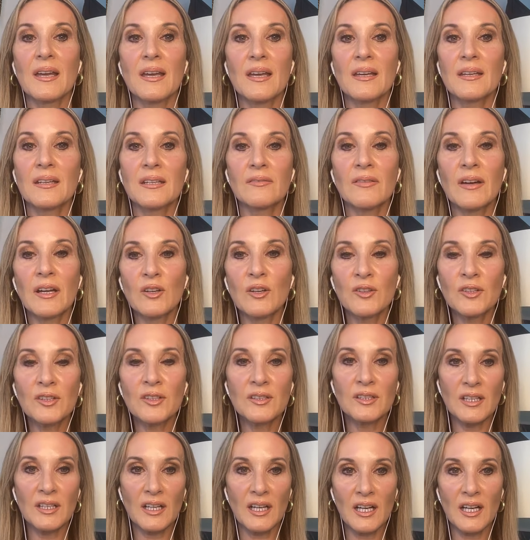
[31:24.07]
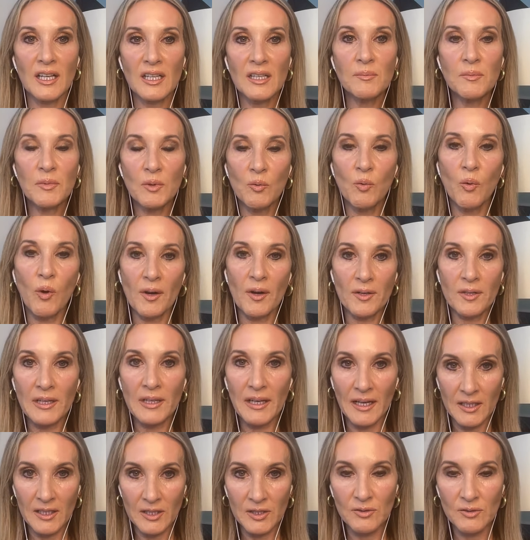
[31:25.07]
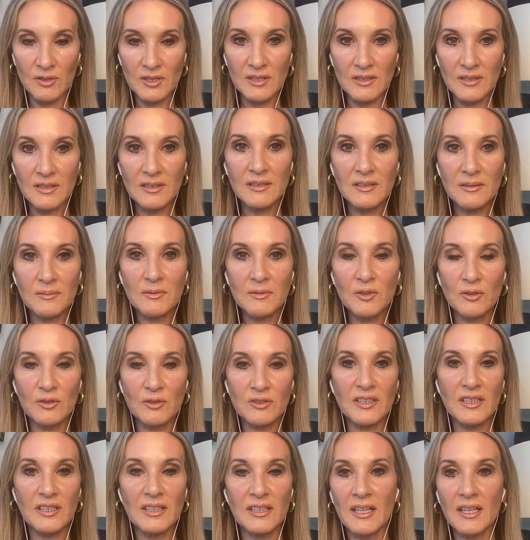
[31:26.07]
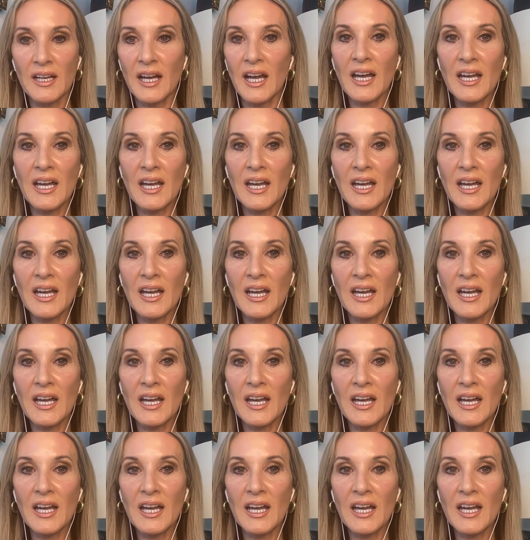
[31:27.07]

And if I look at it, I am the one like you Girl Taylor.